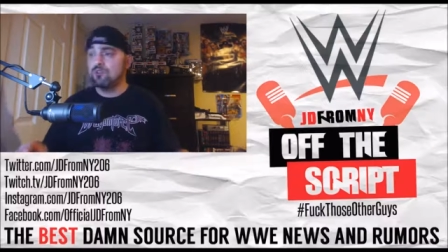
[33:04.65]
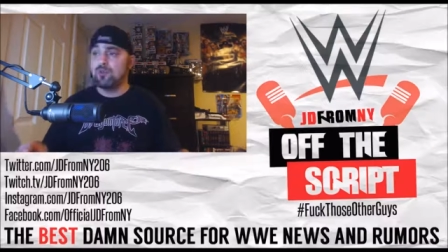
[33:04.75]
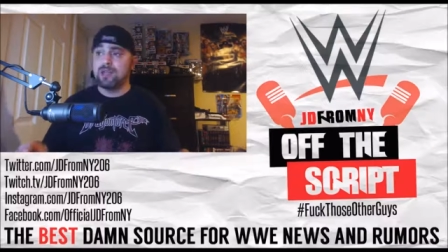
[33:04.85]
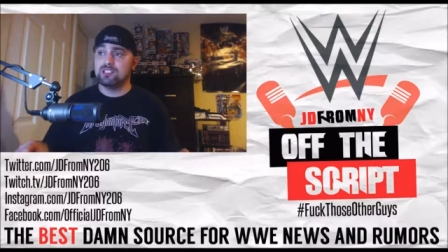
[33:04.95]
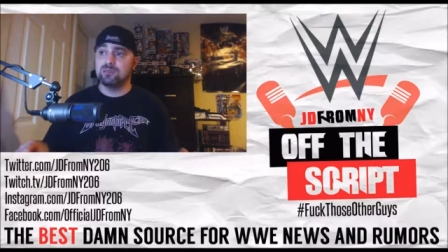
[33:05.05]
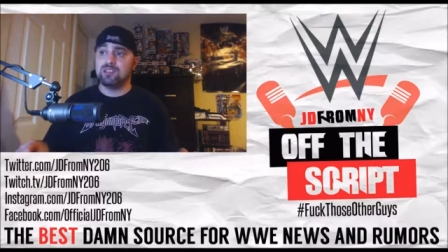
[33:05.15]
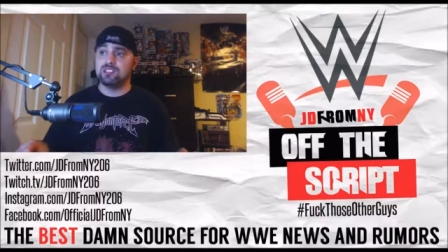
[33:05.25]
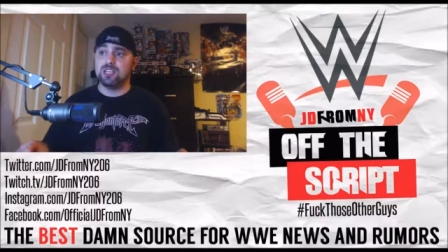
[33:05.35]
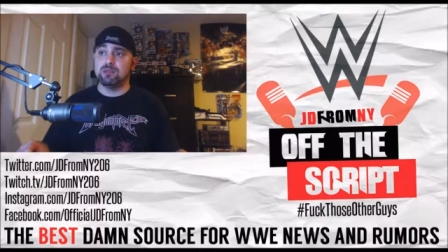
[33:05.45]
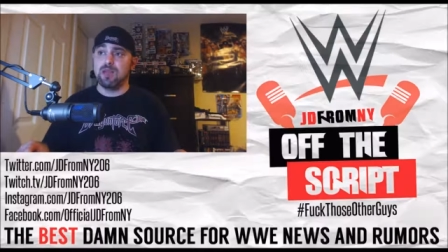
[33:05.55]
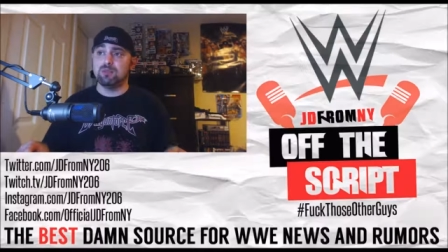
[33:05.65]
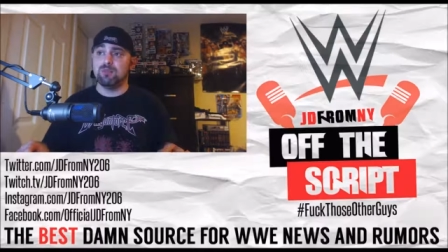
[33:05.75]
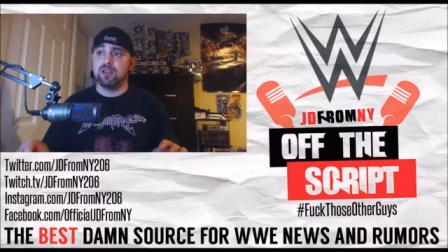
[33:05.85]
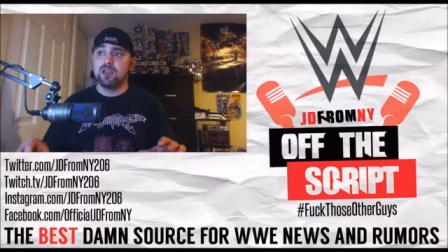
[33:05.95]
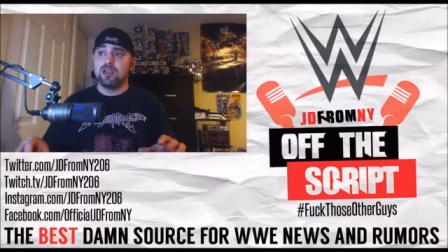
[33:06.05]
Remains to be seen, man.
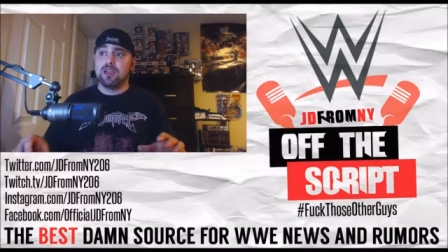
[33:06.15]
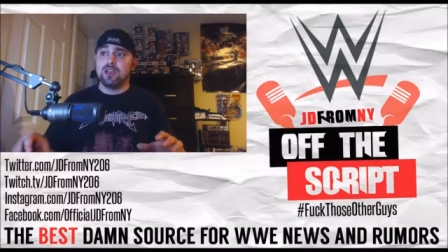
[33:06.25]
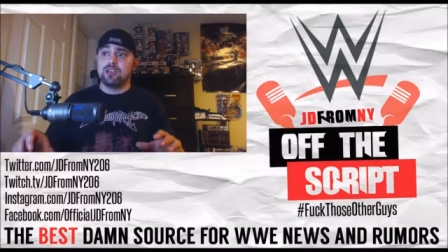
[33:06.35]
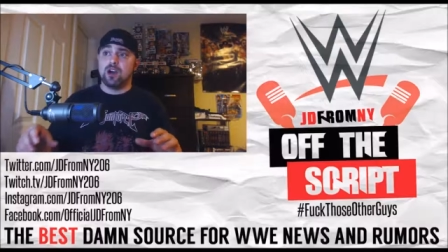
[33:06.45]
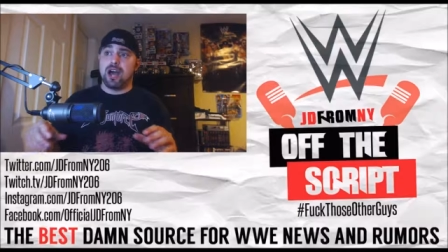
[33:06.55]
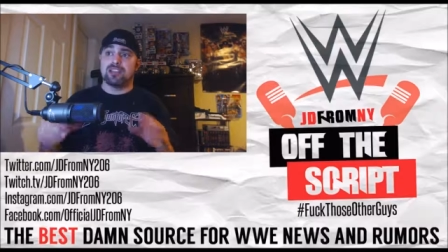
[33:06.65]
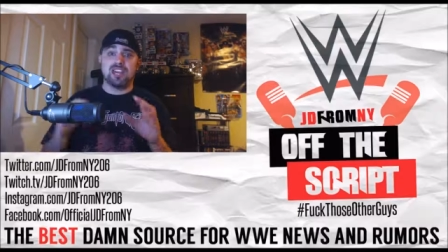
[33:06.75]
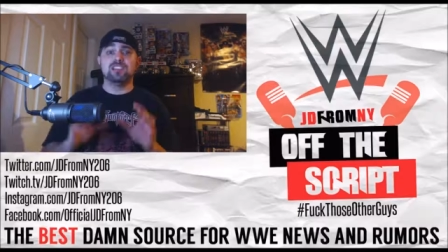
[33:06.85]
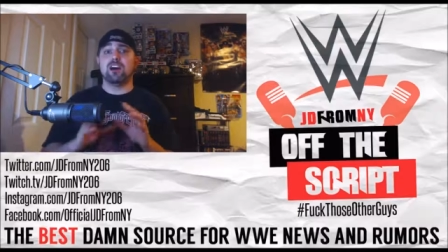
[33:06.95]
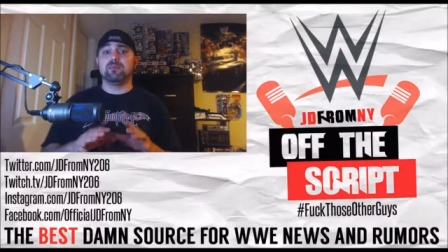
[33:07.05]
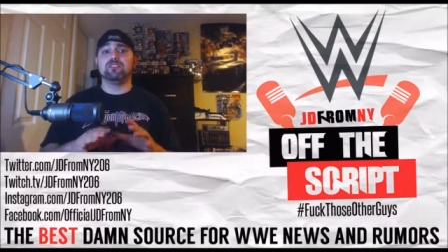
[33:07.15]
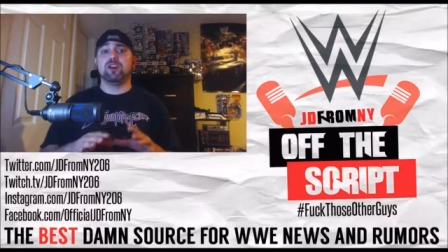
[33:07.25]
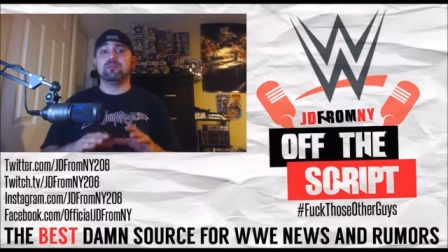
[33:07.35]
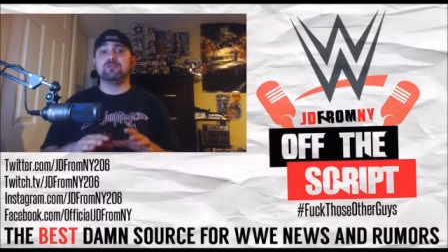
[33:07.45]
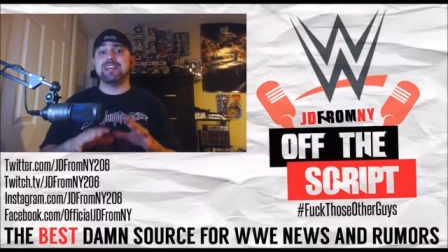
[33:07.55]
But, you know, I think
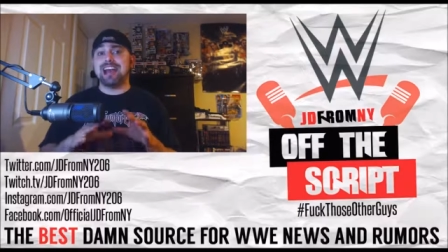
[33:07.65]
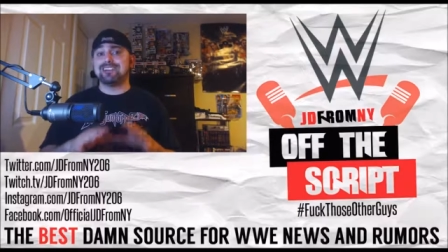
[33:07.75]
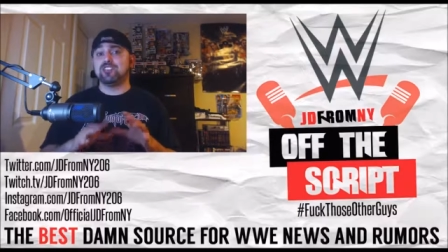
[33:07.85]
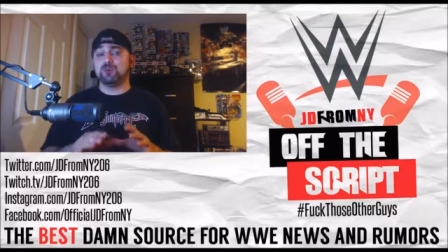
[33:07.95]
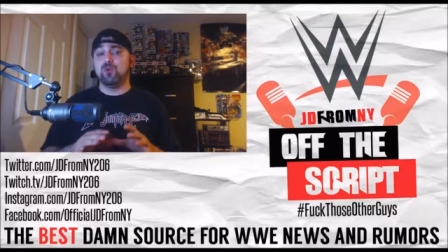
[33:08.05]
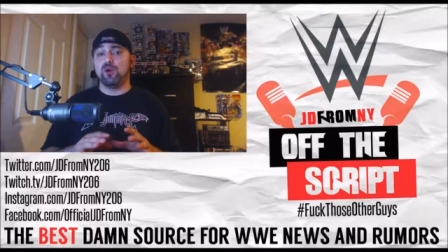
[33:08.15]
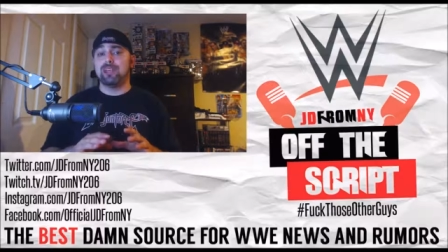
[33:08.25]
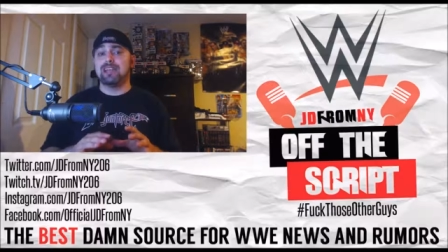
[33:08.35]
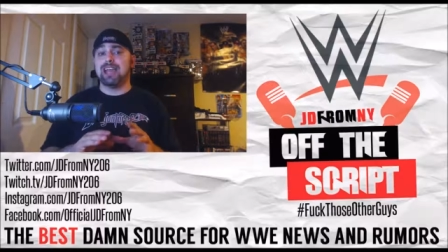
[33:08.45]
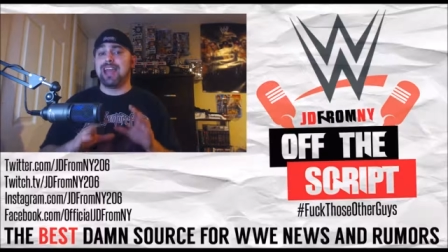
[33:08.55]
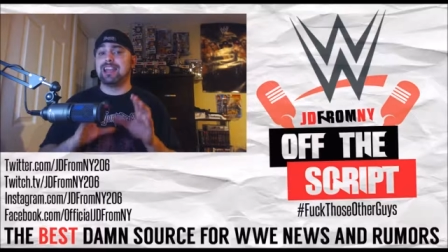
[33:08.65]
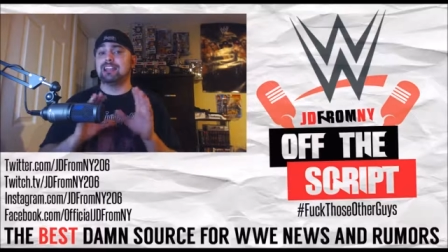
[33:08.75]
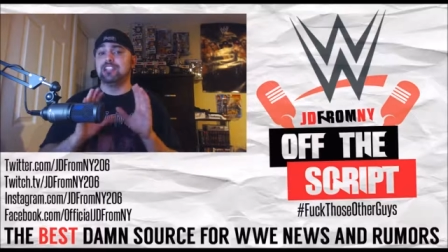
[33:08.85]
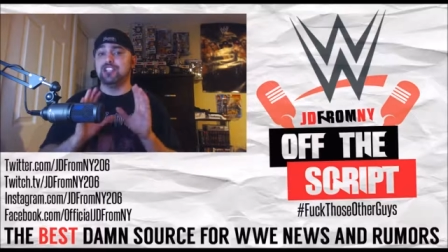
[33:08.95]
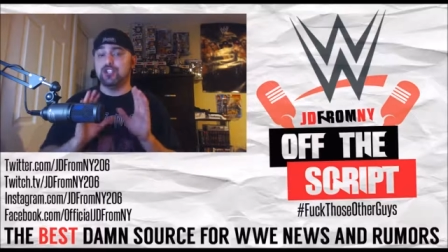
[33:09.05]
WWE at this point
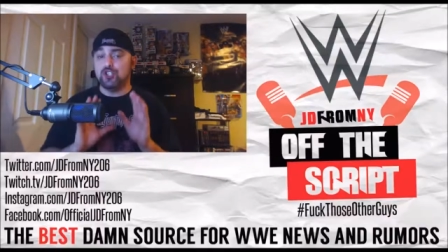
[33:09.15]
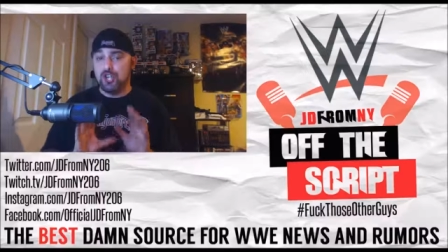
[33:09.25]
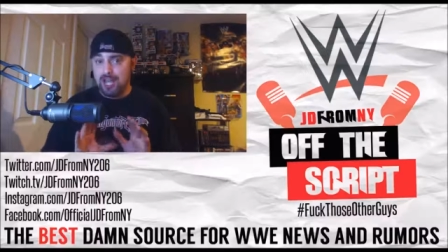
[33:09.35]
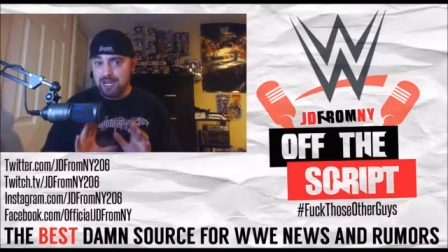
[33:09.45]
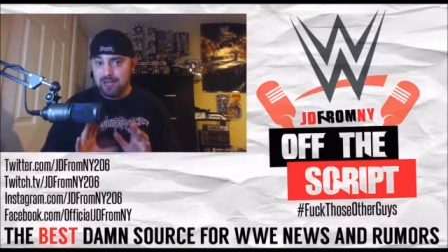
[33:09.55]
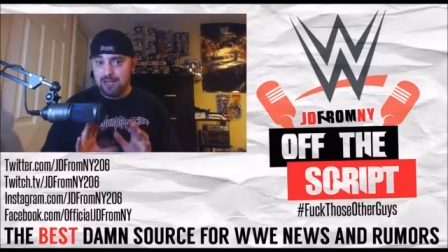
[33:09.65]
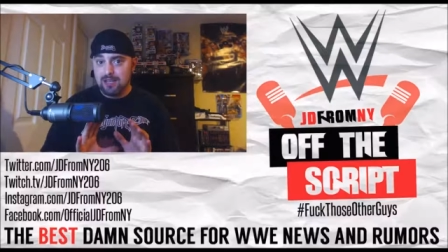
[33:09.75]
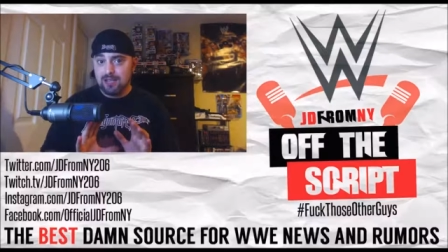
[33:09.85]
can legit